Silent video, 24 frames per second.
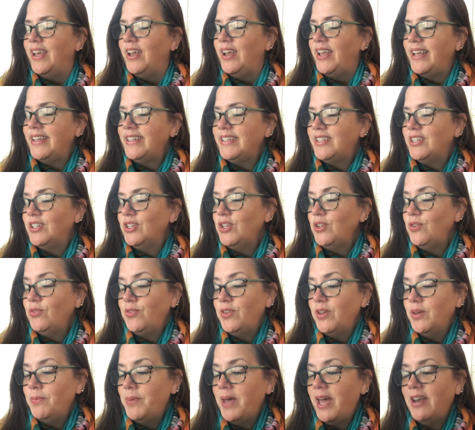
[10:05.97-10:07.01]
until you
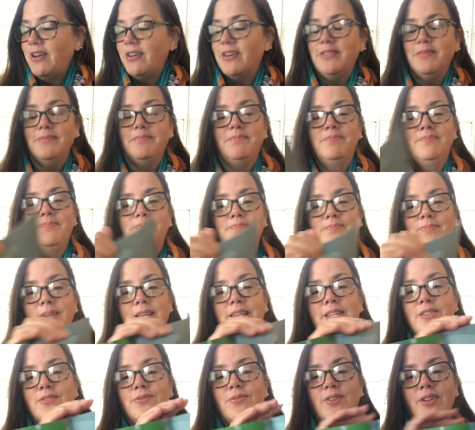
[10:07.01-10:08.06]
feel better,
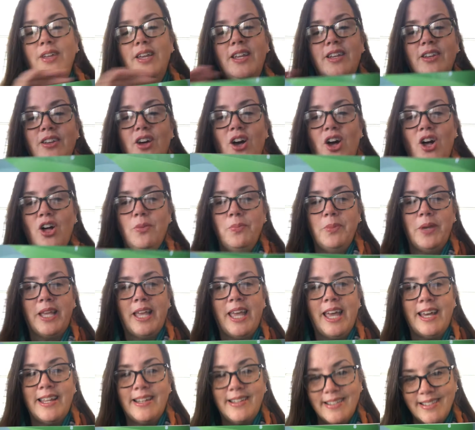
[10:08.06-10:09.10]
peaceful and calm
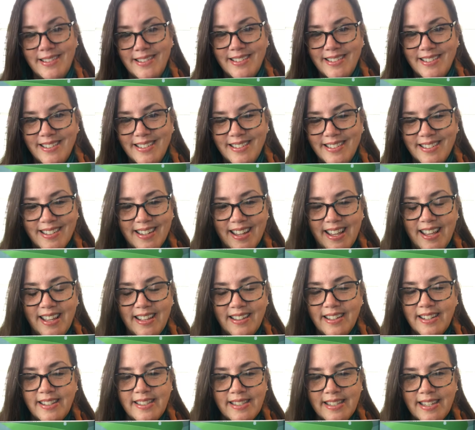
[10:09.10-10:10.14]
again.
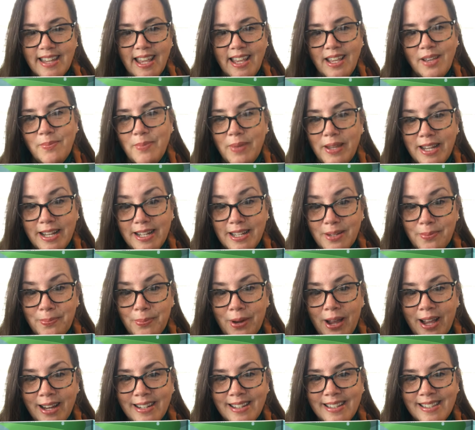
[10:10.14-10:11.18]
Let's take a minute to
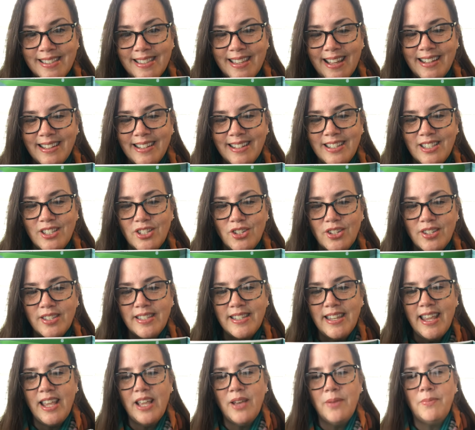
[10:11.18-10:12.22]
practice that. Let's just
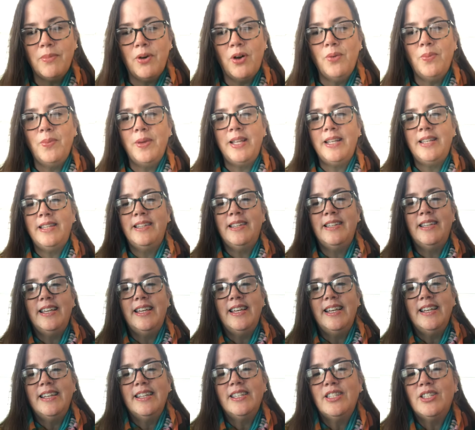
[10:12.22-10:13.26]
take a moment
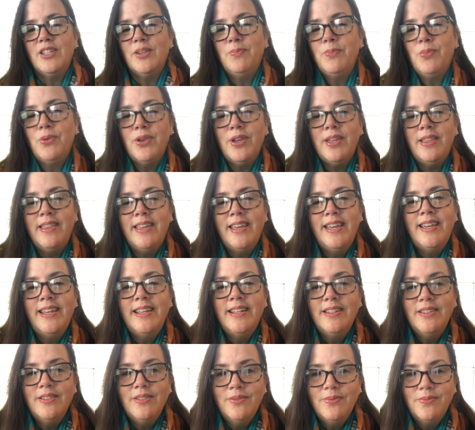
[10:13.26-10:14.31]
to breathe
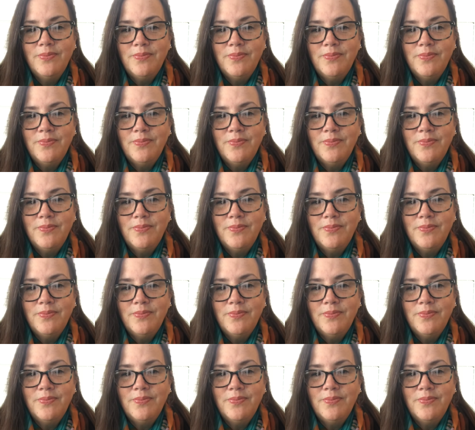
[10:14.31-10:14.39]
in